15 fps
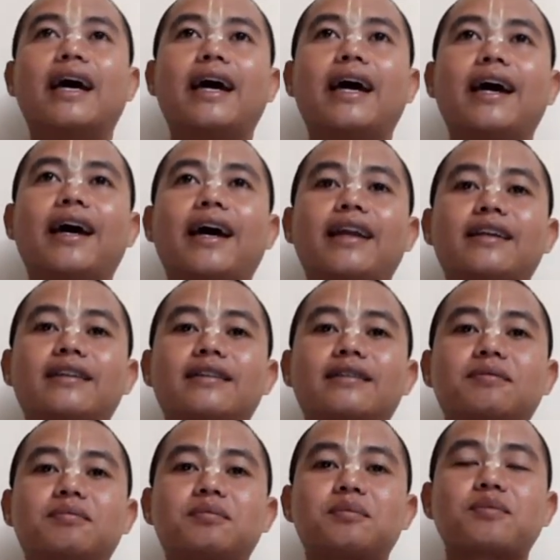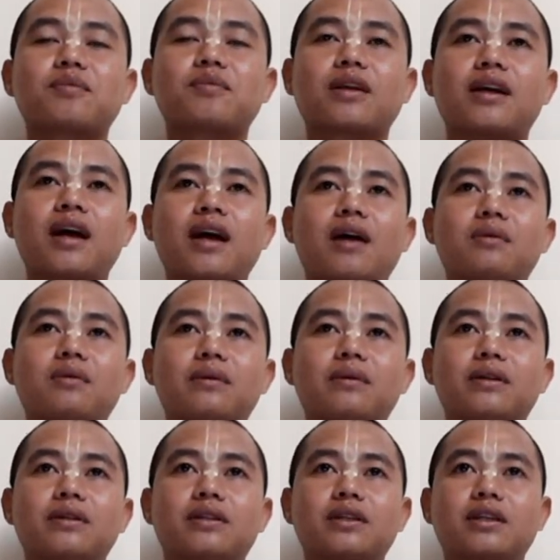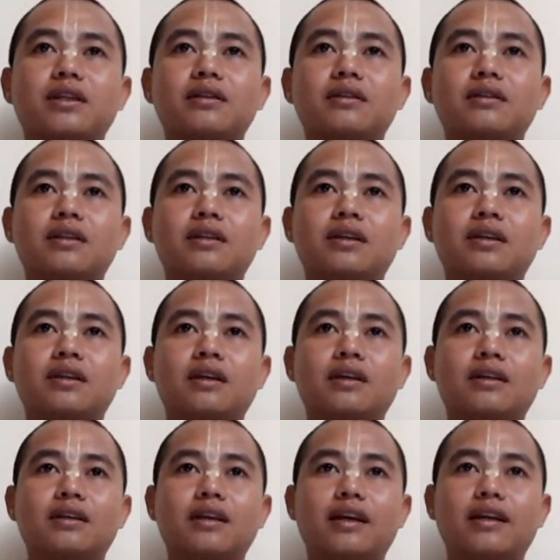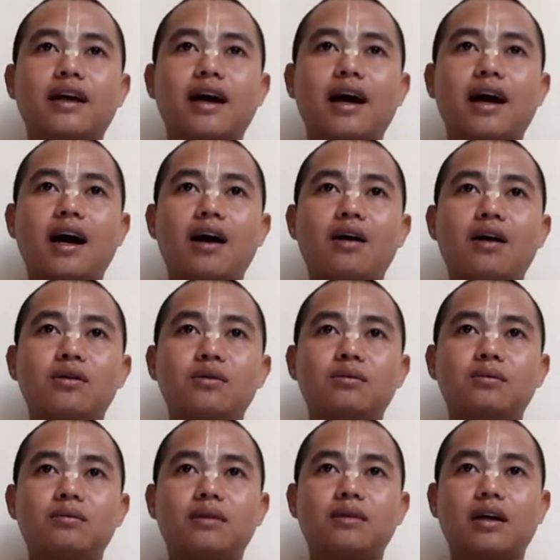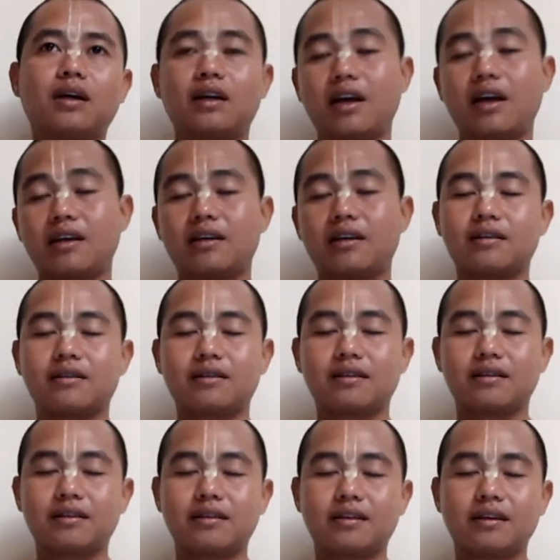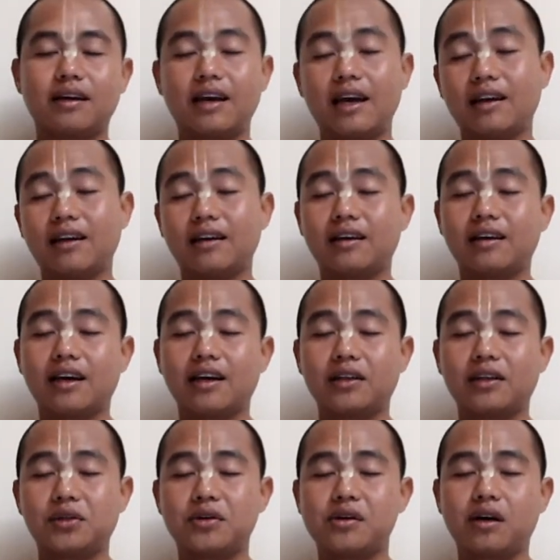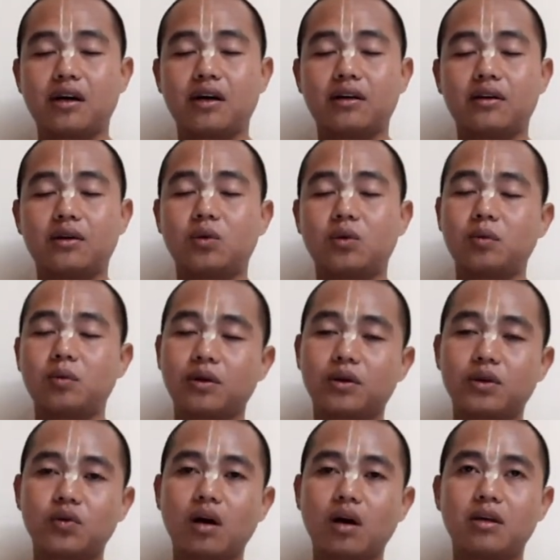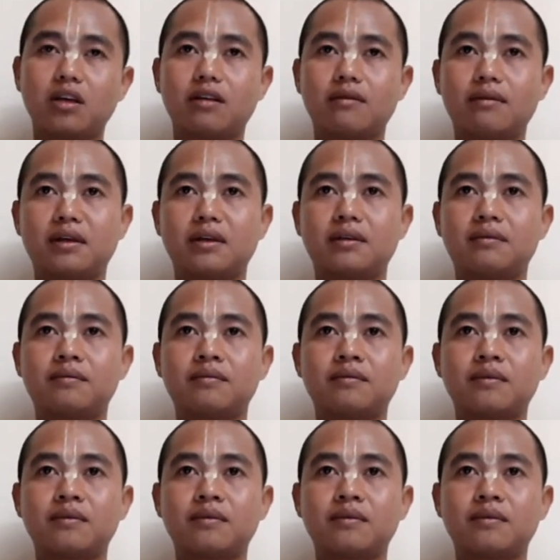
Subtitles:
And yeah, we will see that how again and again Srila Rupa Goswami giving